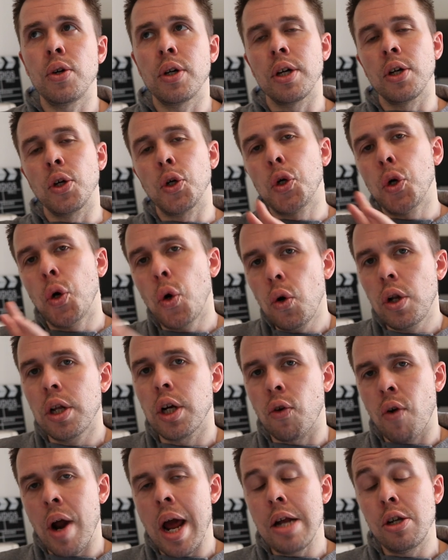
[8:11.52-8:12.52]
can color
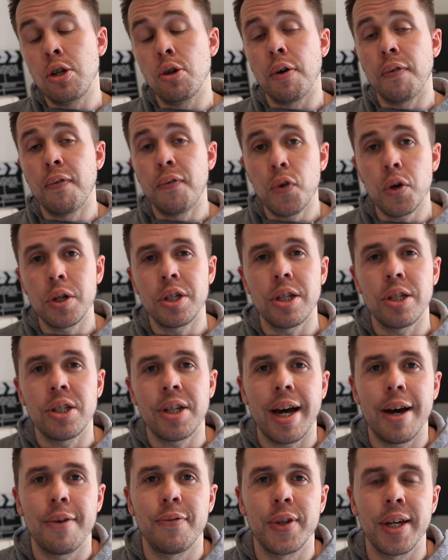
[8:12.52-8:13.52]
grade your footage
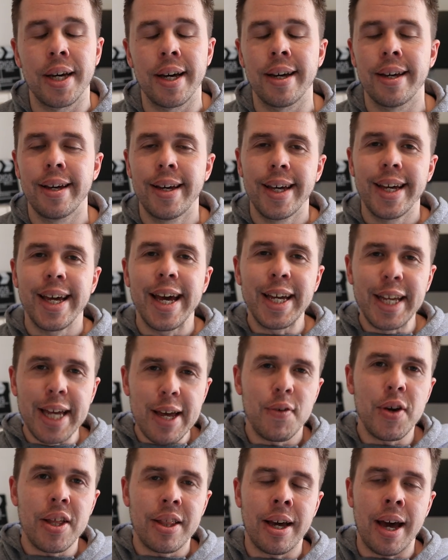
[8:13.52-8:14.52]
after and
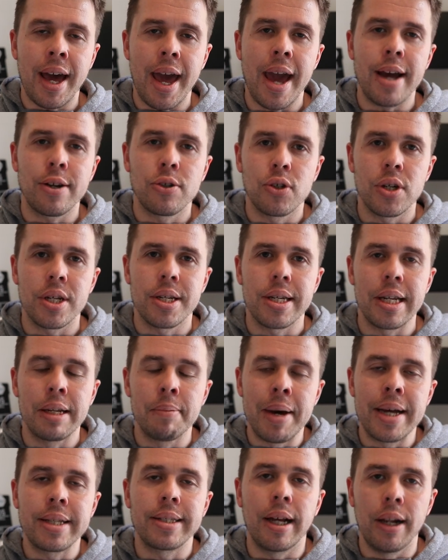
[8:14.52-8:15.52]
give it that extra
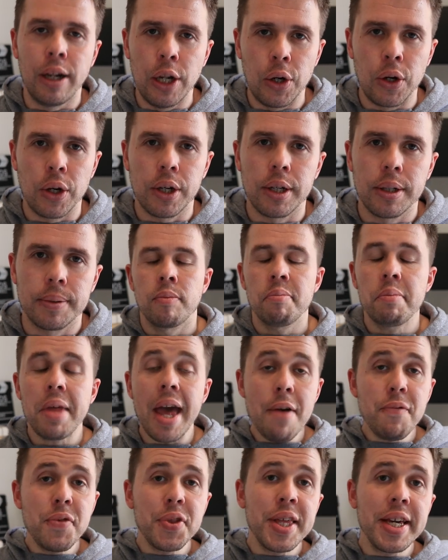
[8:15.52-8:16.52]
cinematic look.
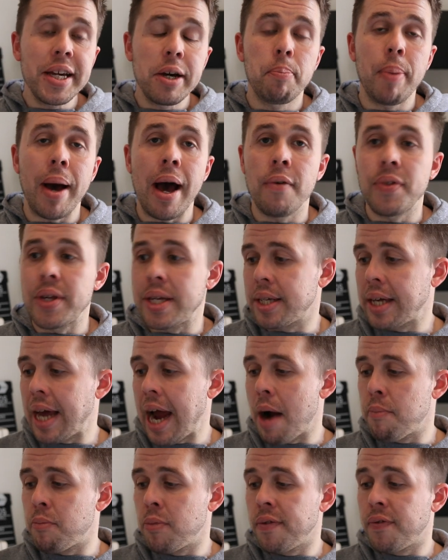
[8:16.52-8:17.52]
Everything about this
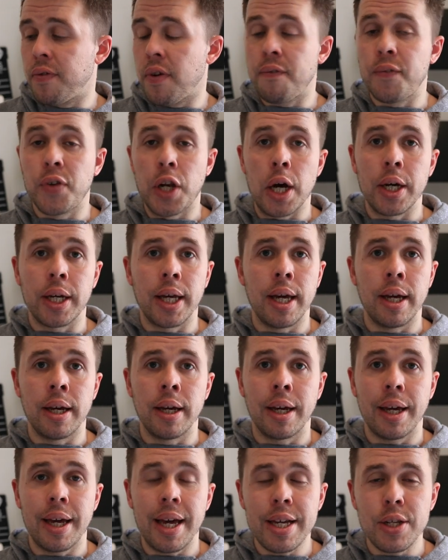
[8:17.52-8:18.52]
camera for
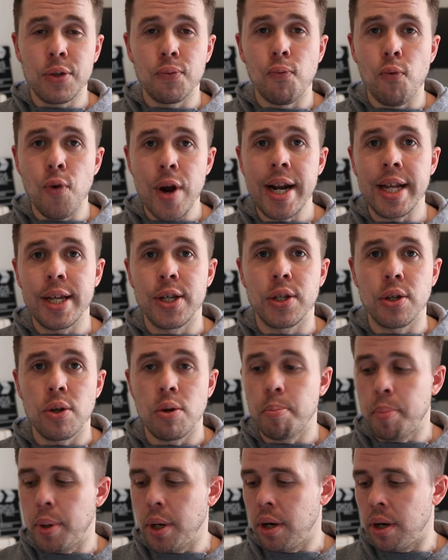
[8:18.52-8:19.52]
vlogging is really
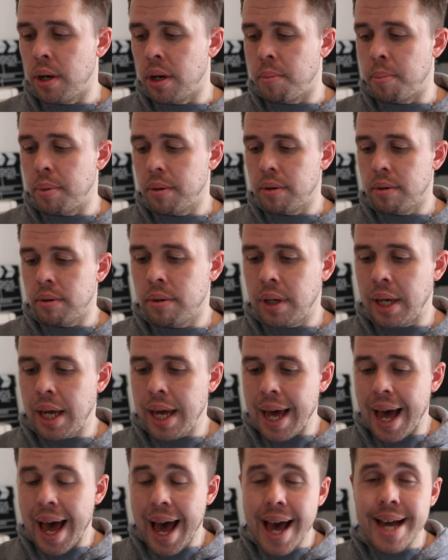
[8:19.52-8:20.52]
superb.
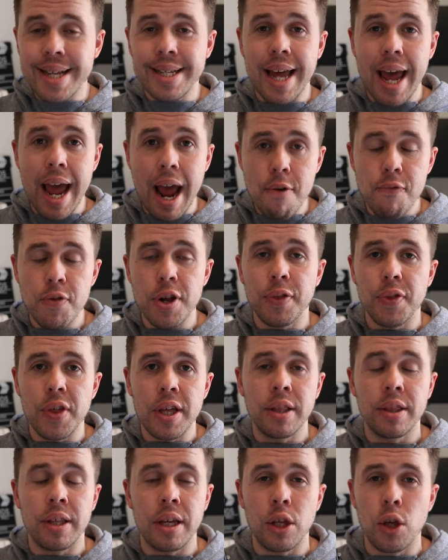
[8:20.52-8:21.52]
It has
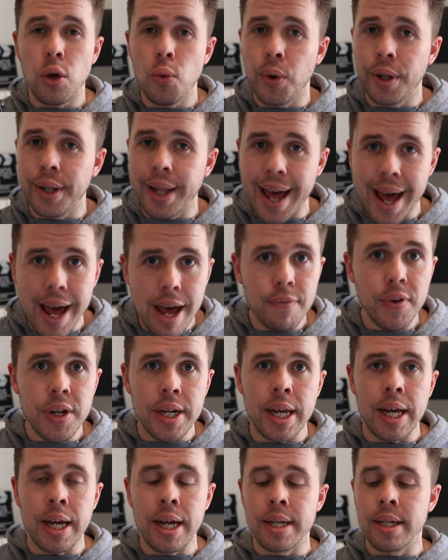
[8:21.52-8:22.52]
everything that you will ever
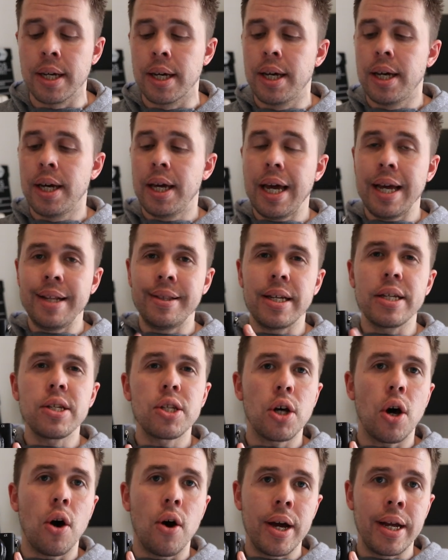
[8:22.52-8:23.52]
need in this
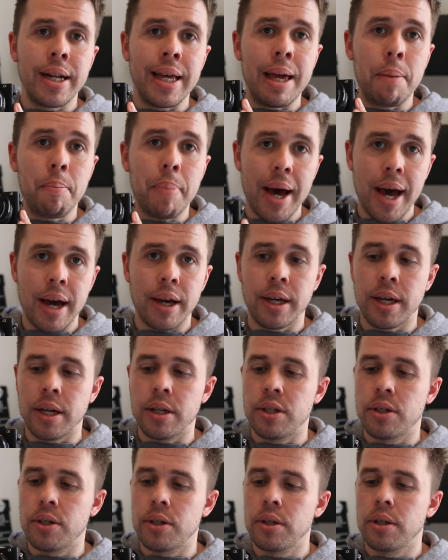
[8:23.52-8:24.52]
tiny
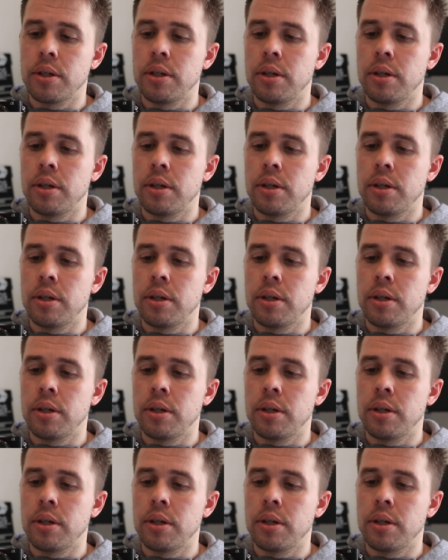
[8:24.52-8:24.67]
package.